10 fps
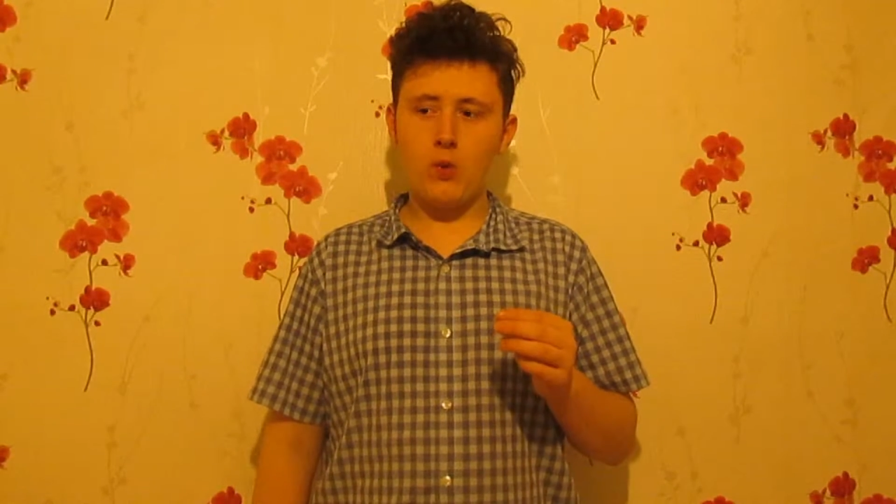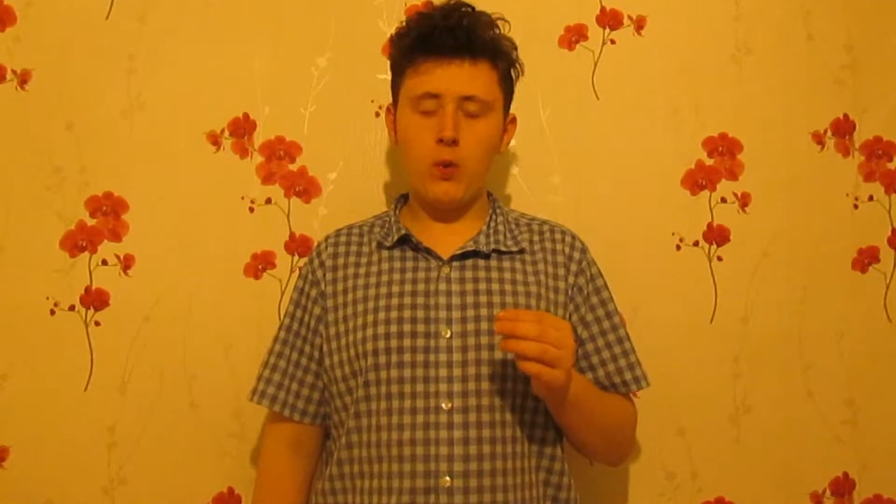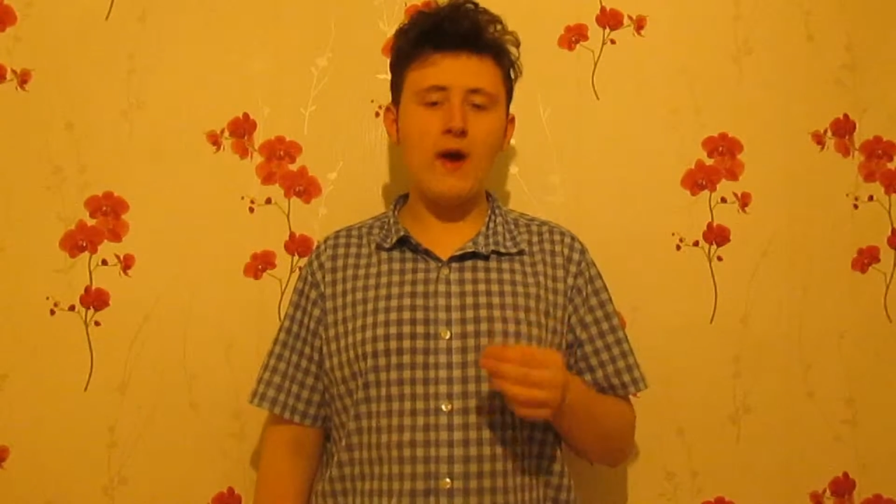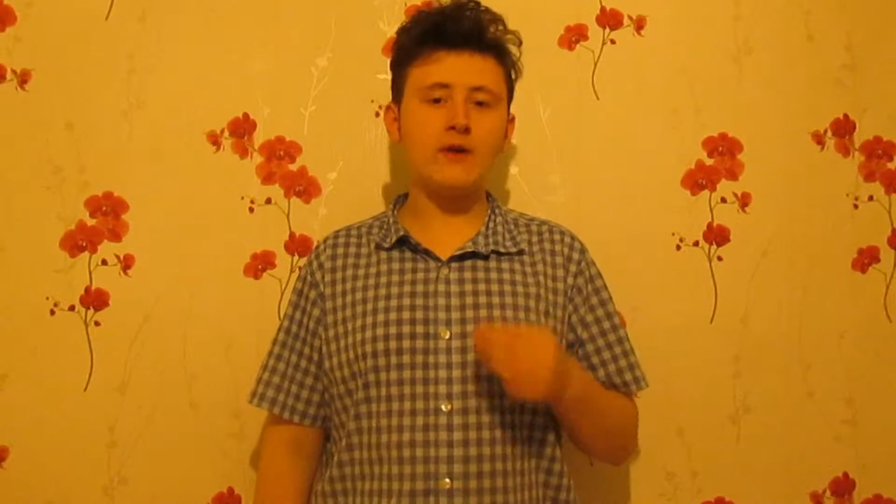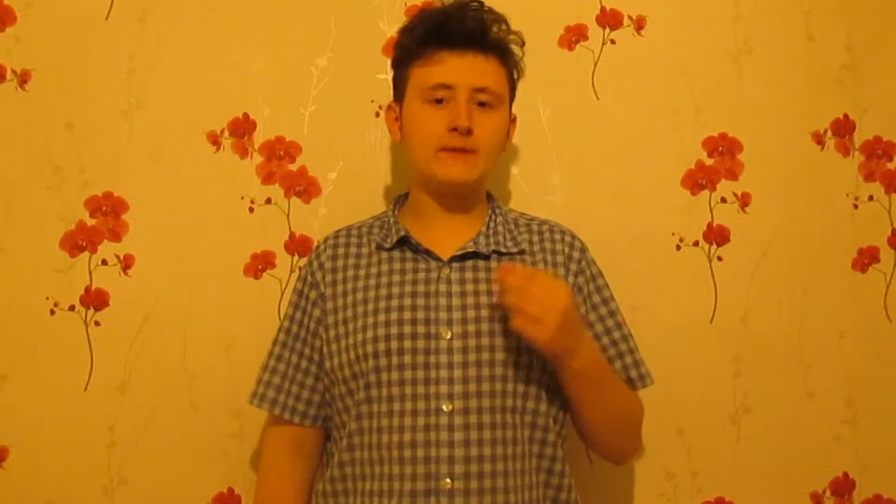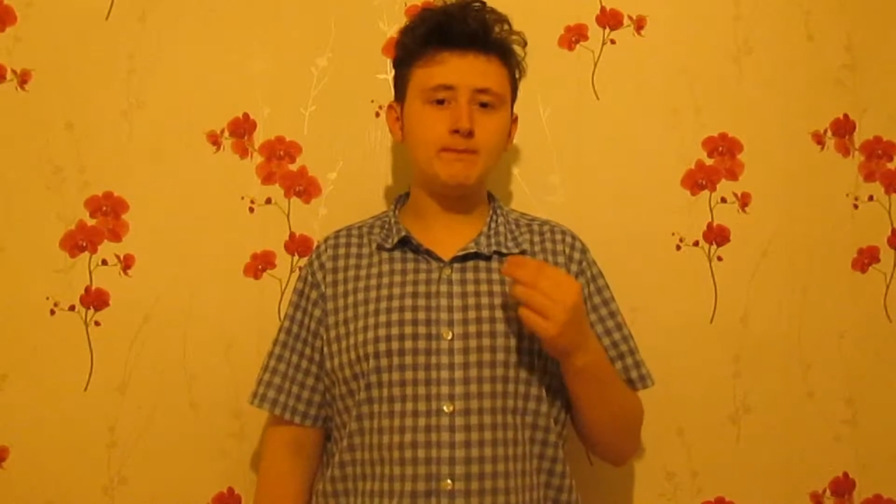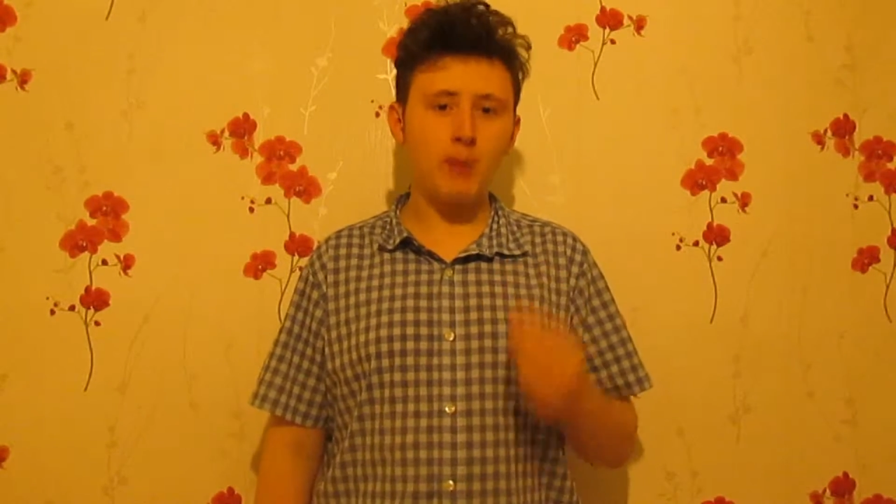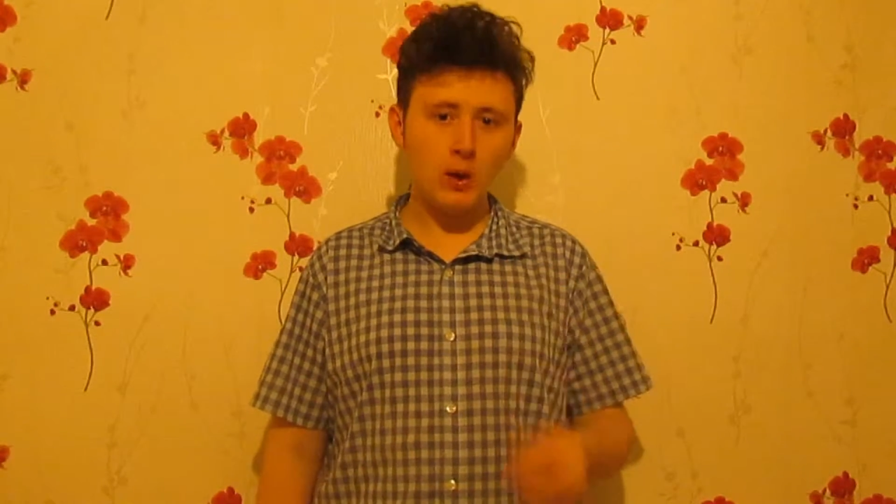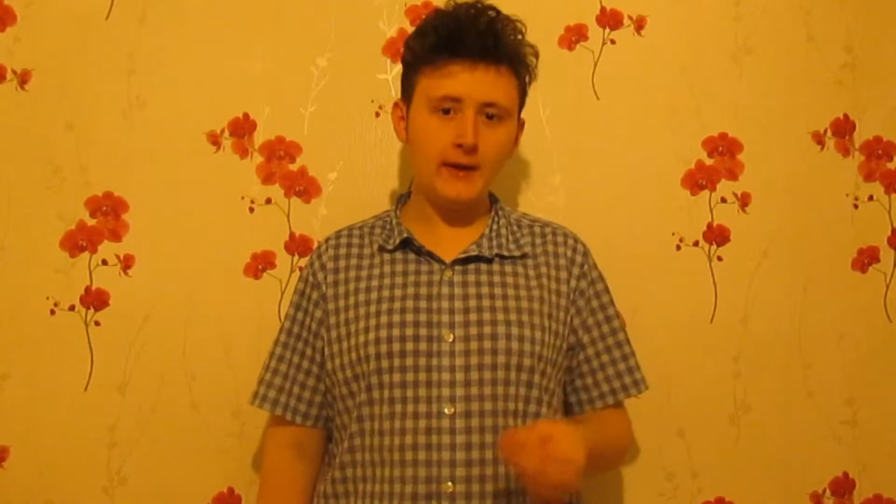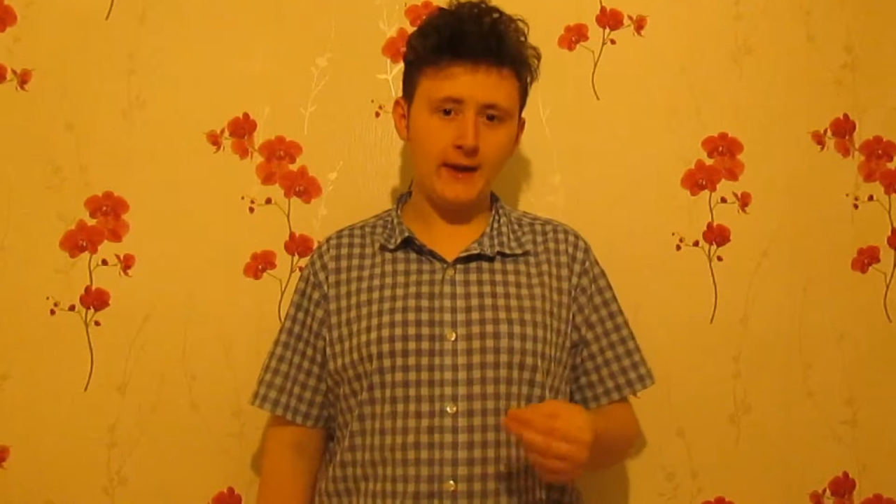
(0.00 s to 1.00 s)
Whereas
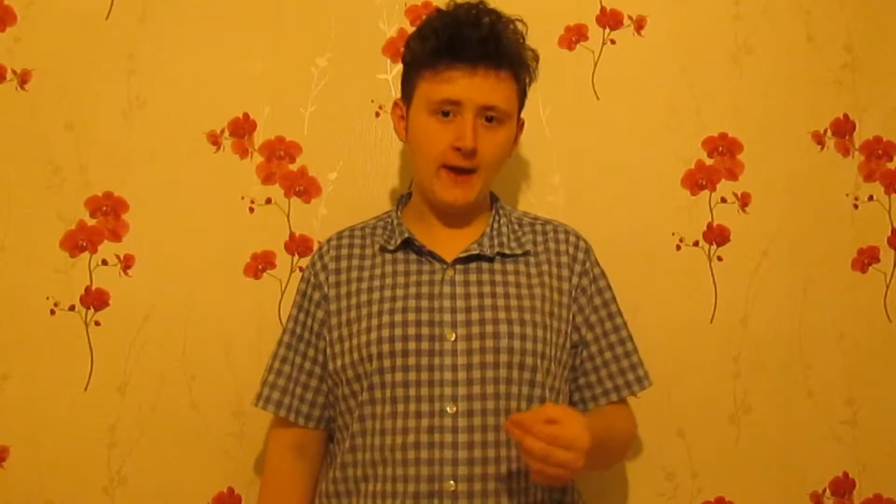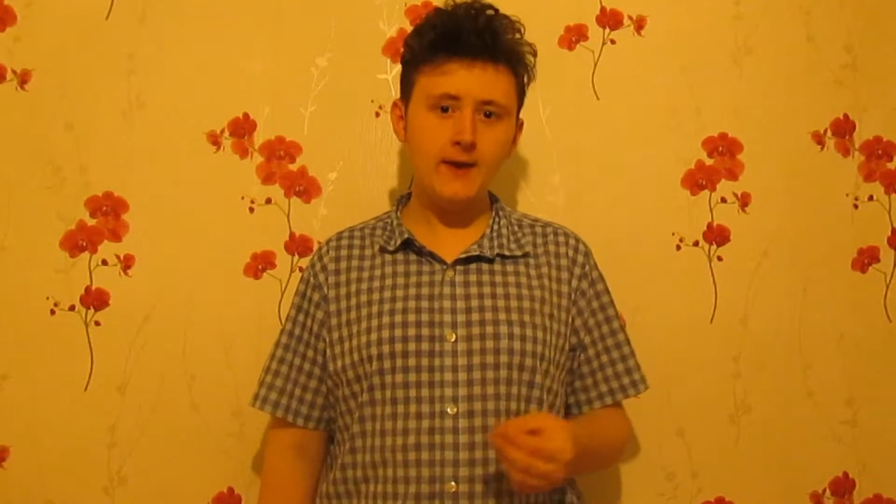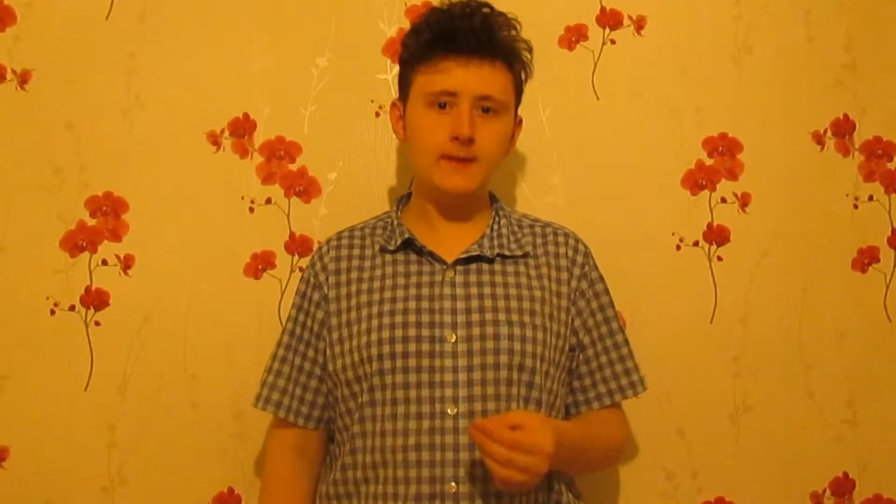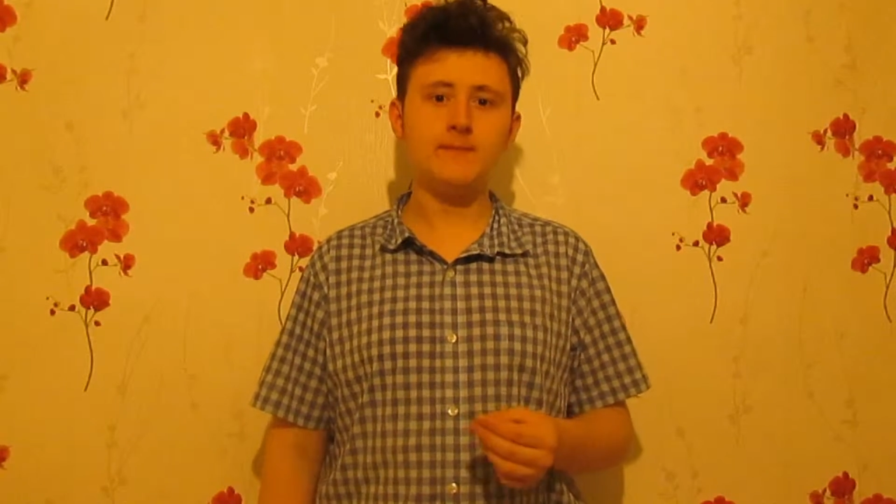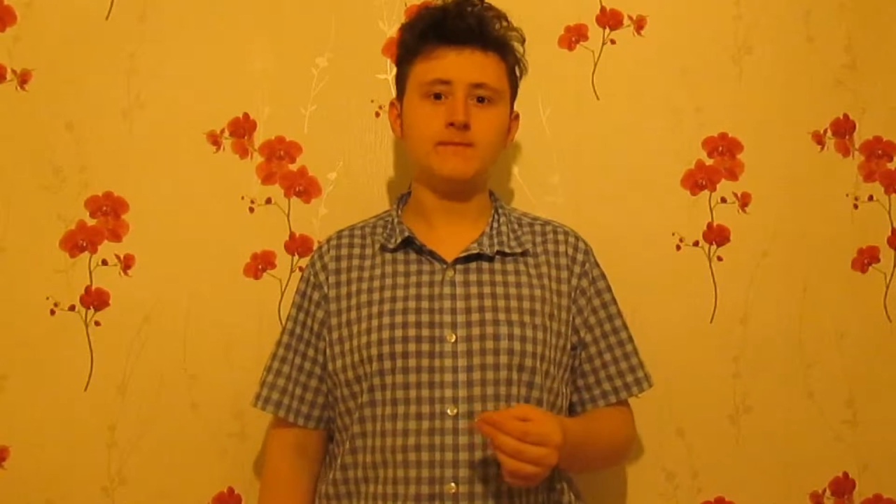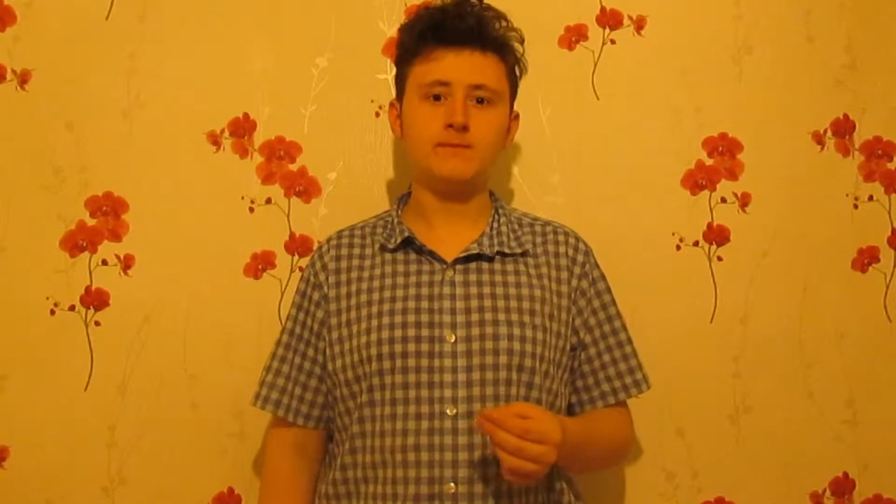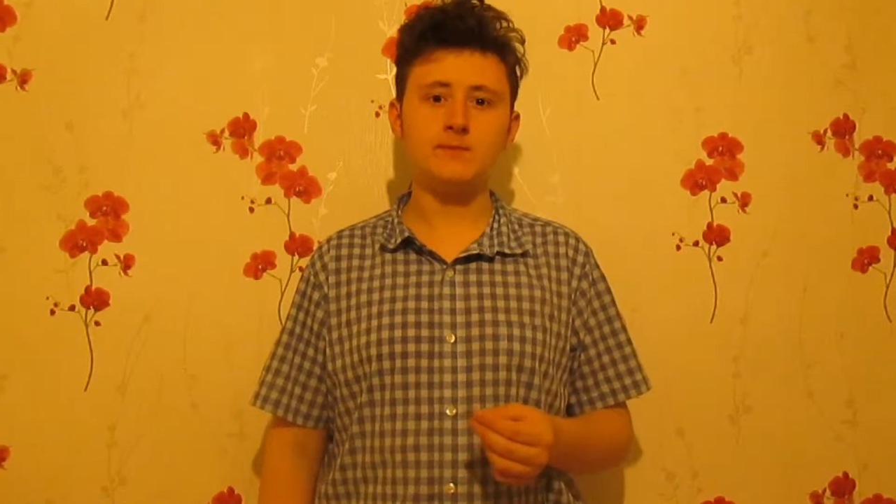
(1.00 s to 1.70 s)
bullying,